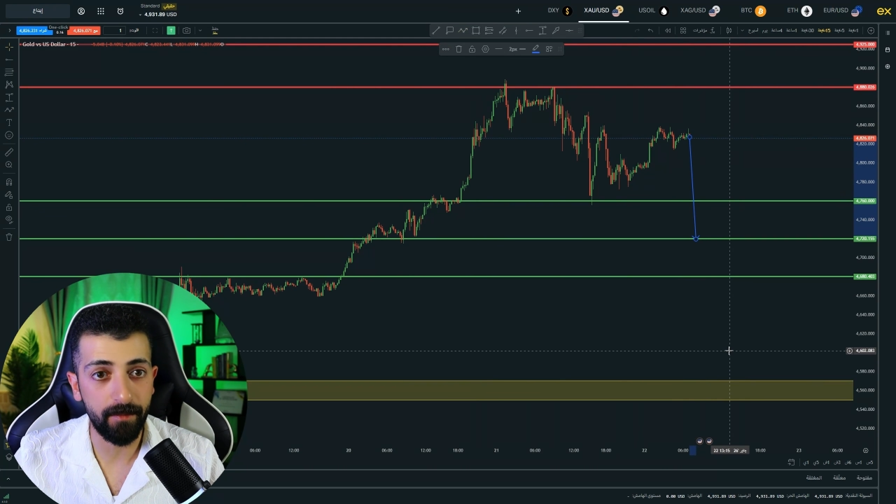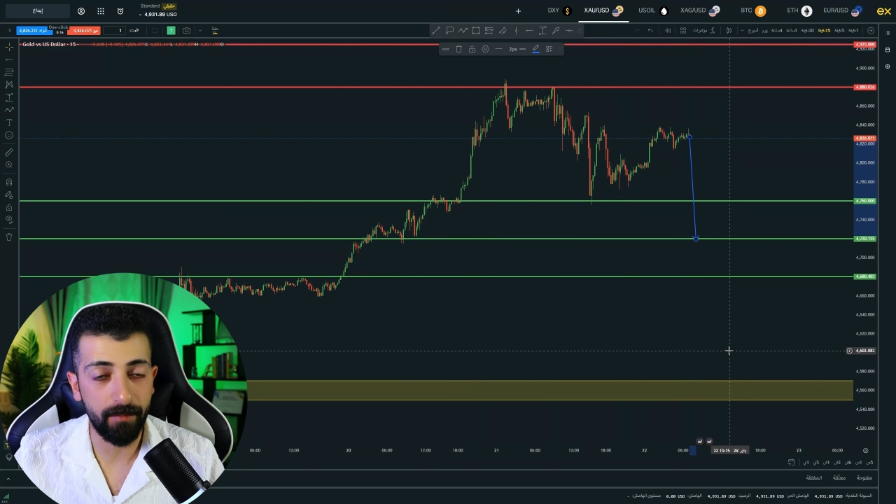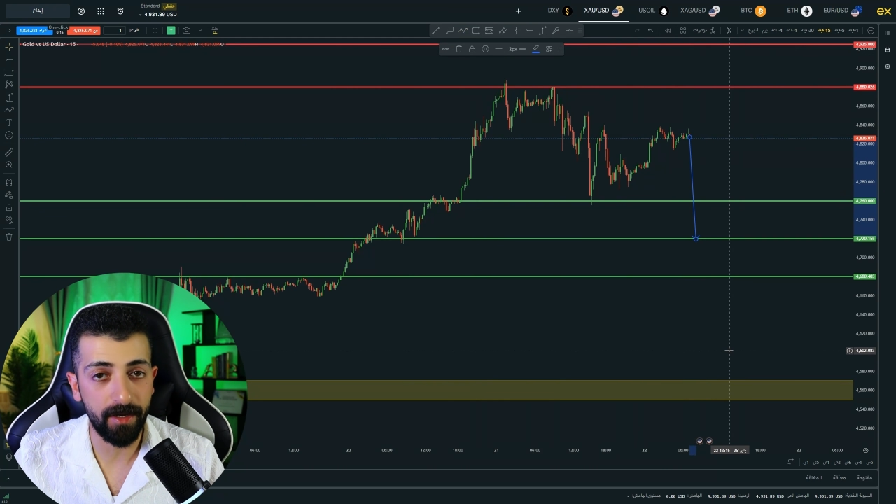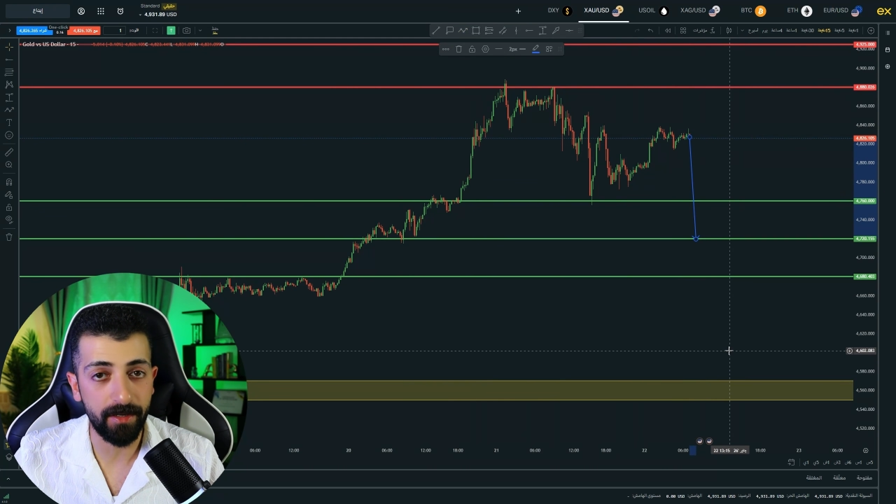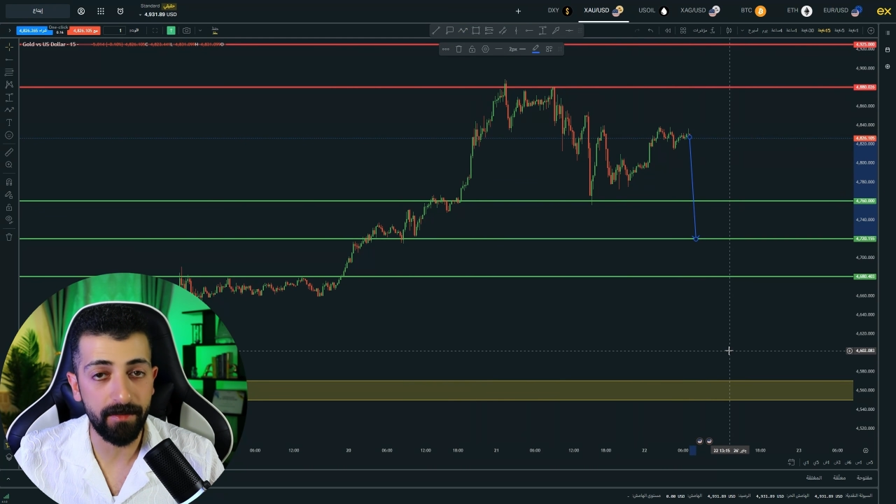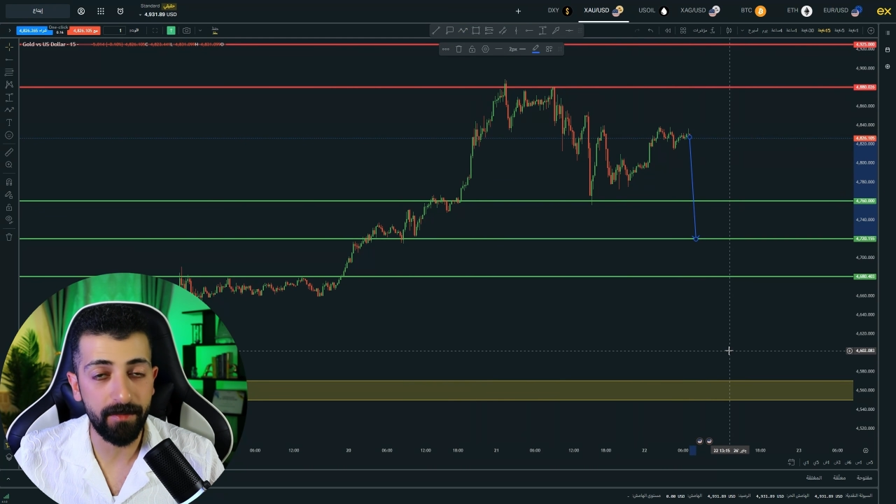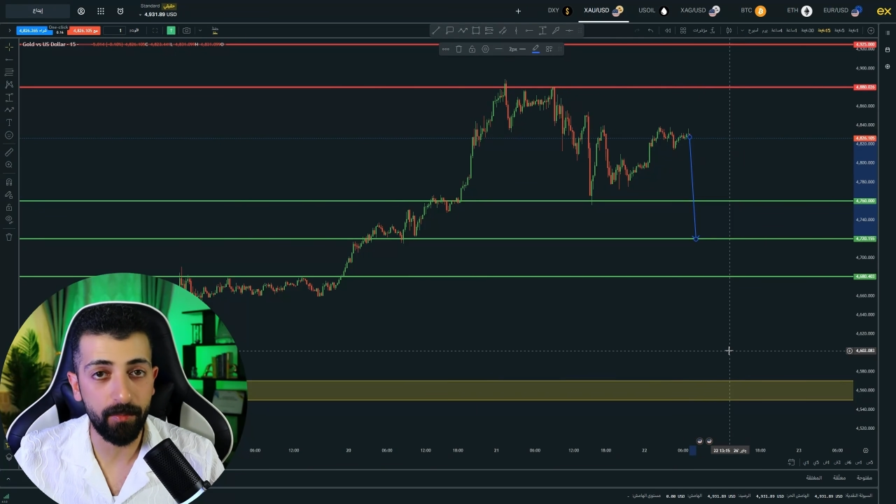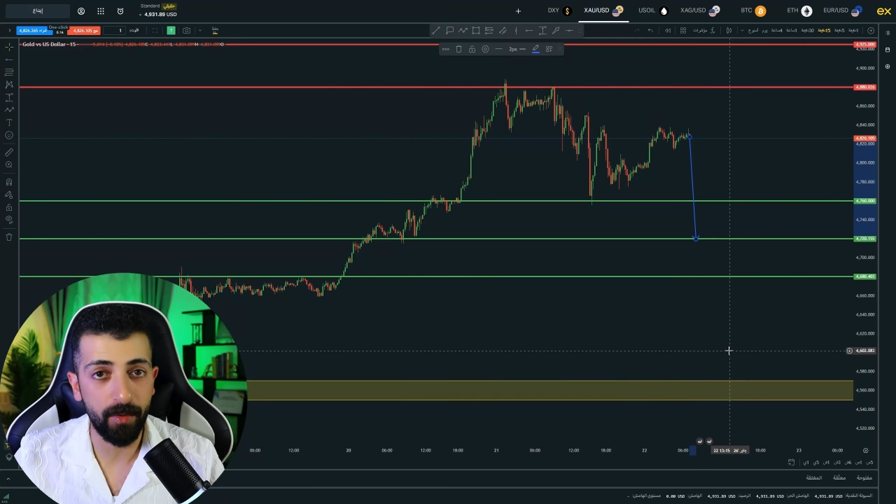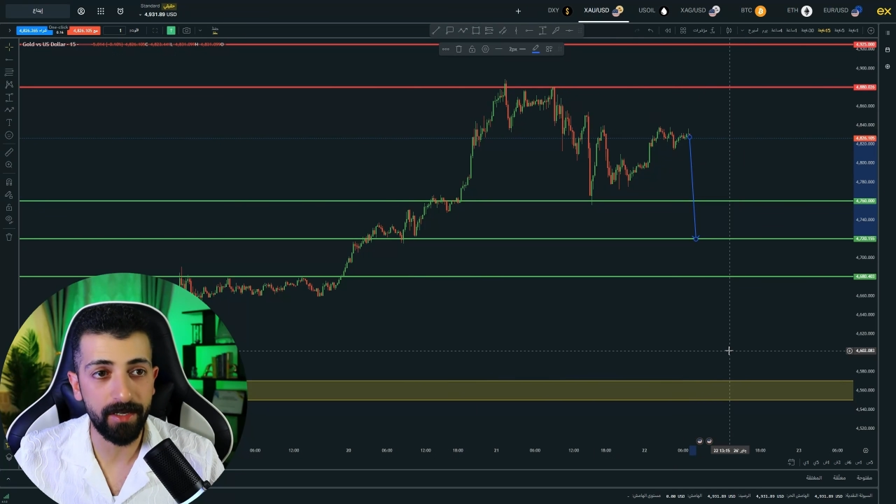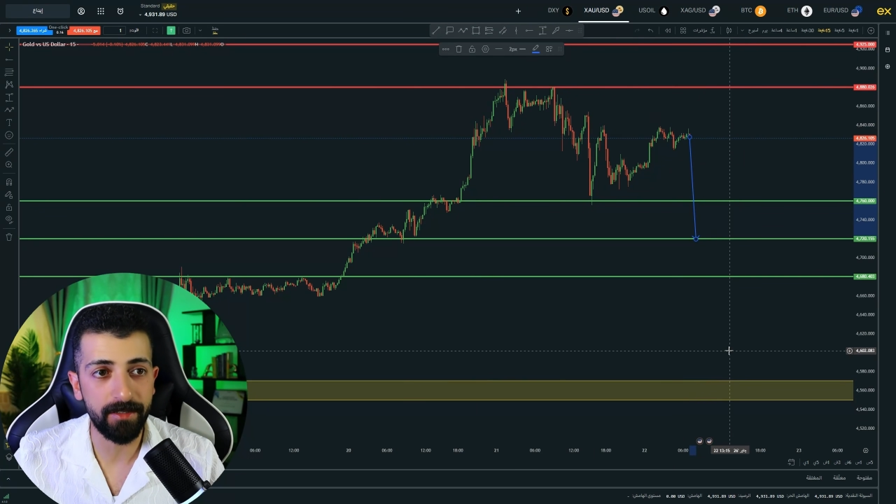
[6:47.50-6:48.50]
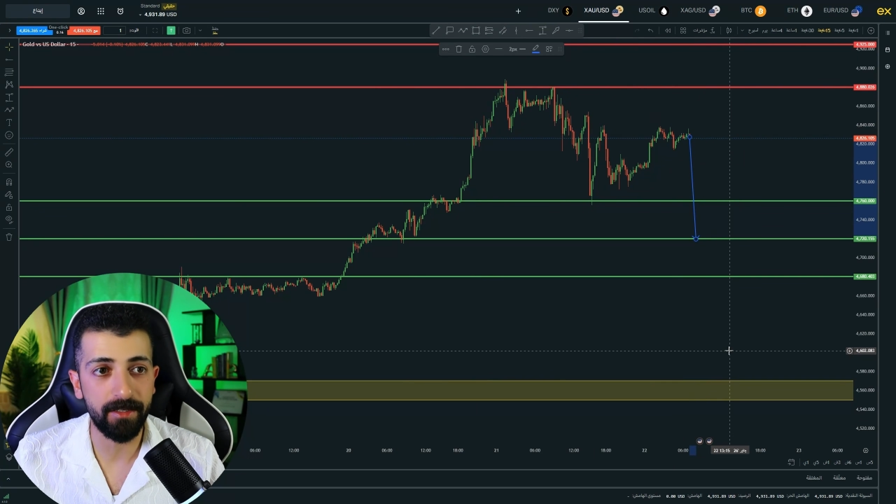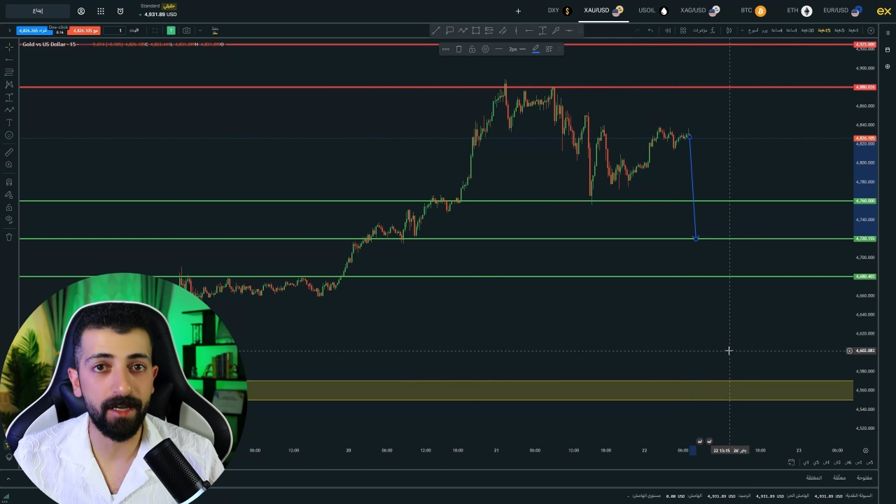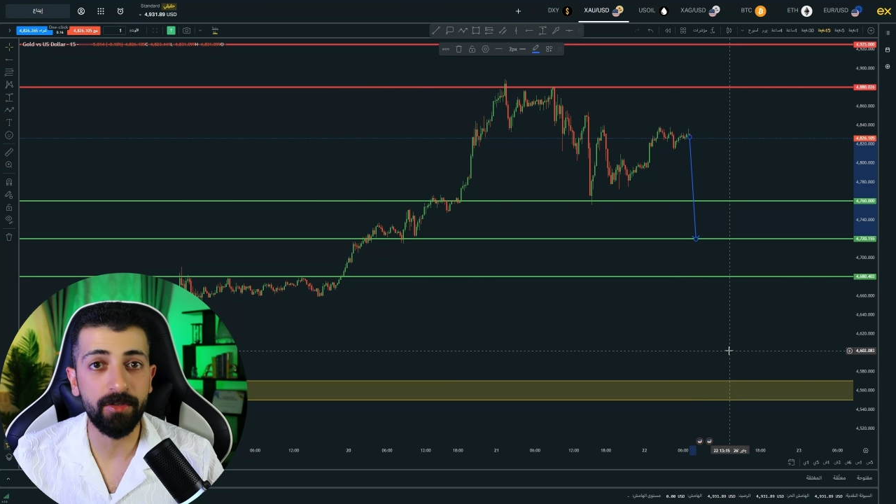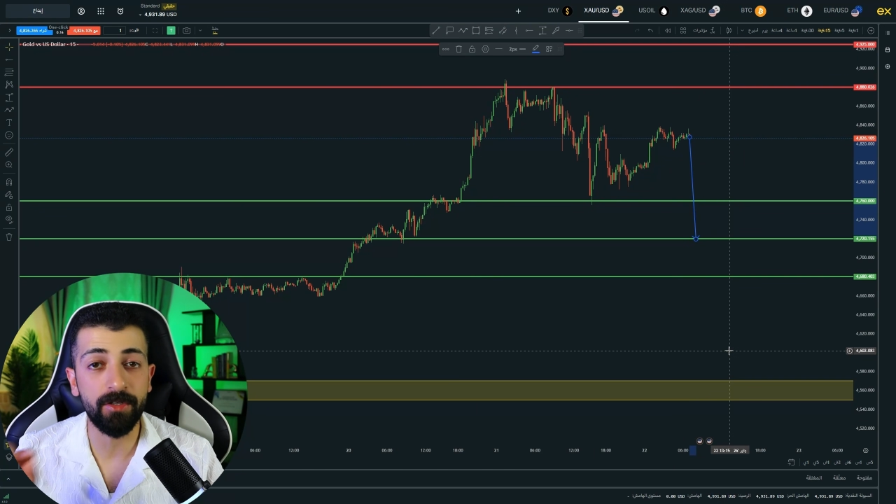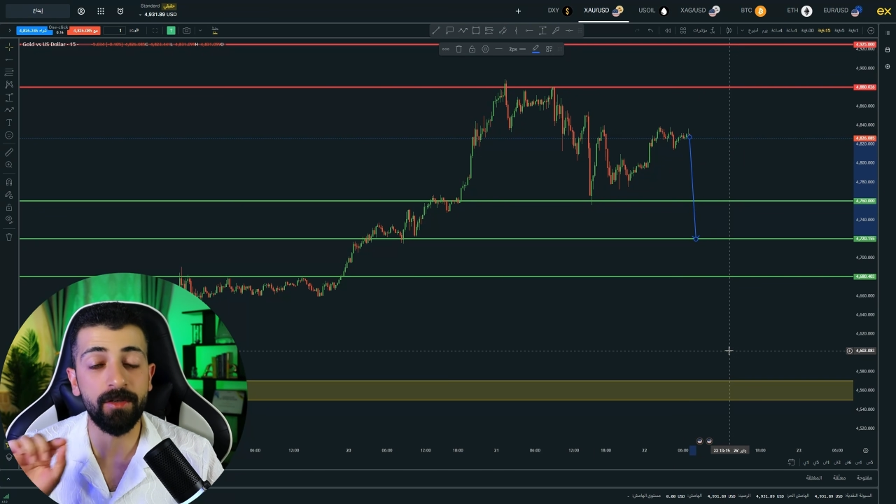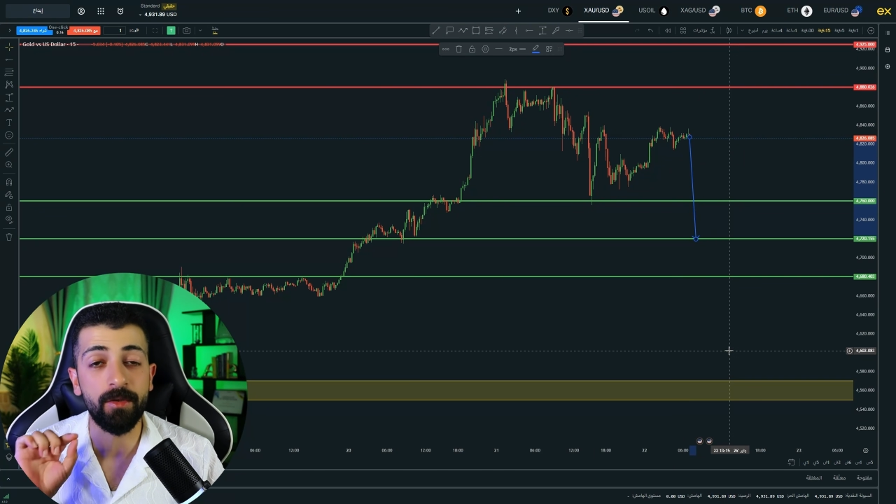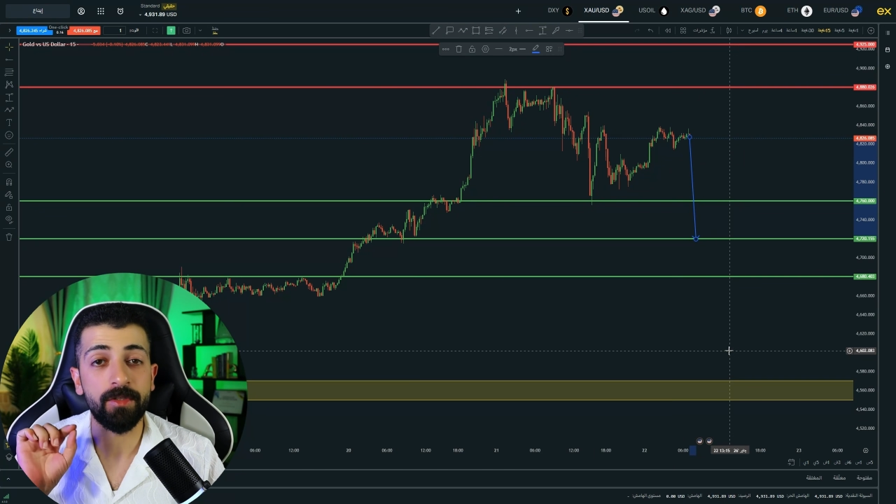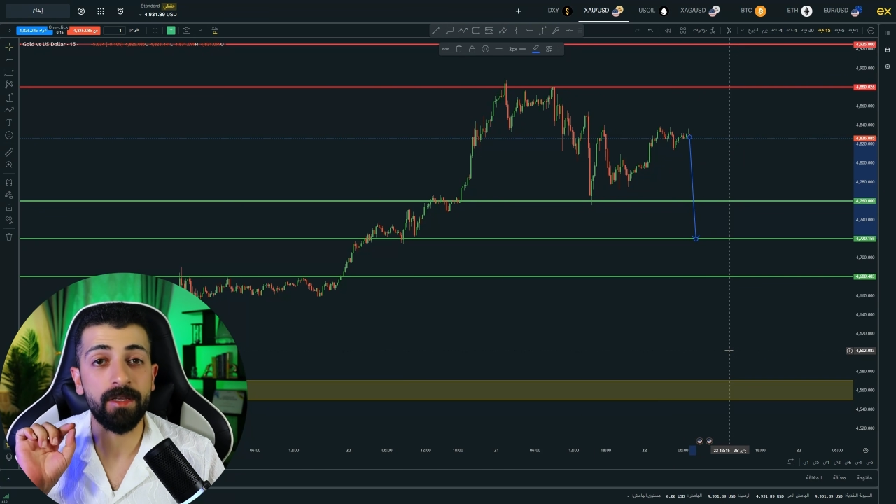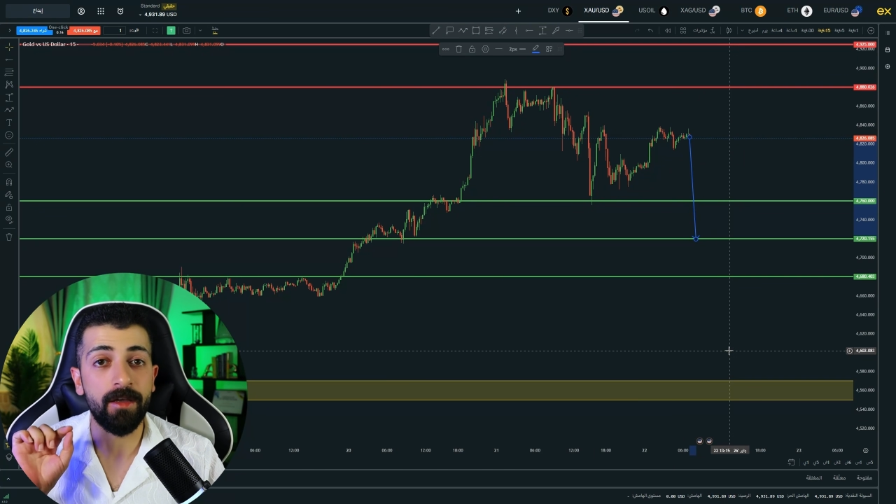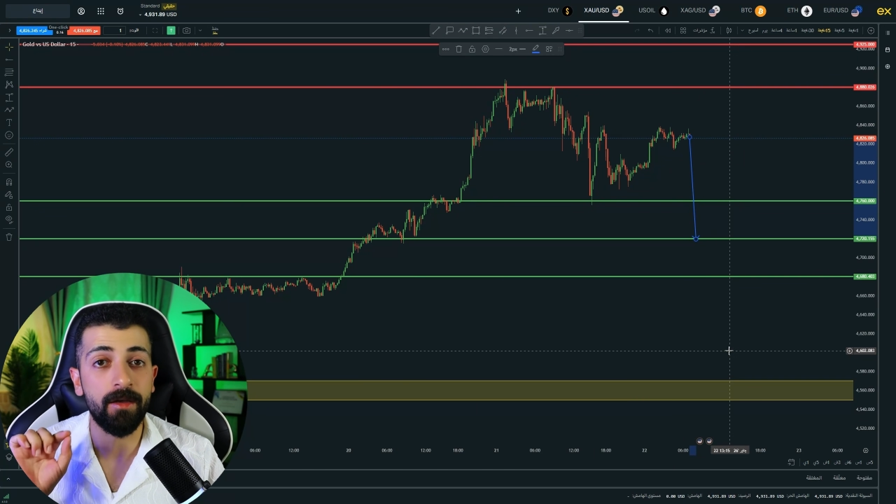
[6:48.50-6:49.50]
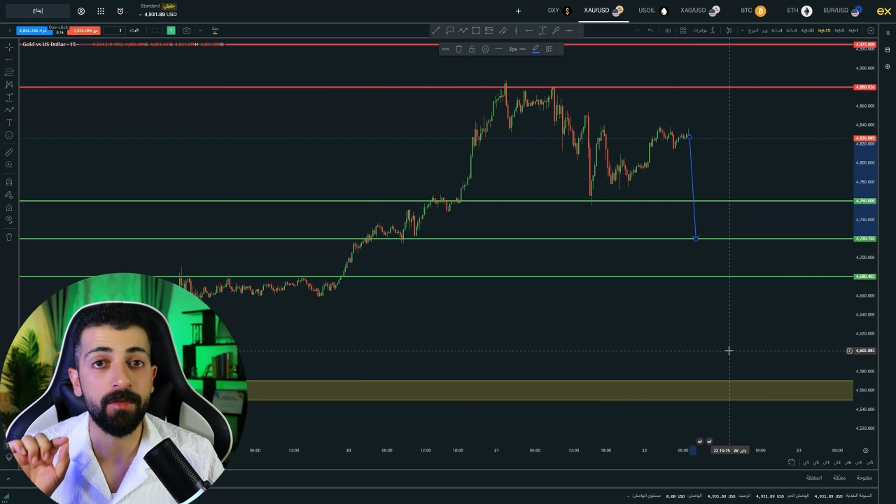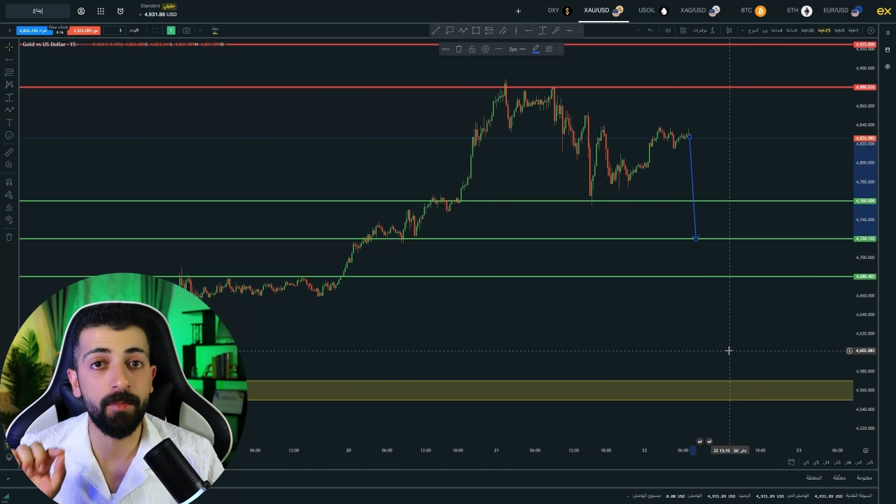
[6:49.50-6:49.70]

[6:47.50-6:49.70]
Because if the price touches or settles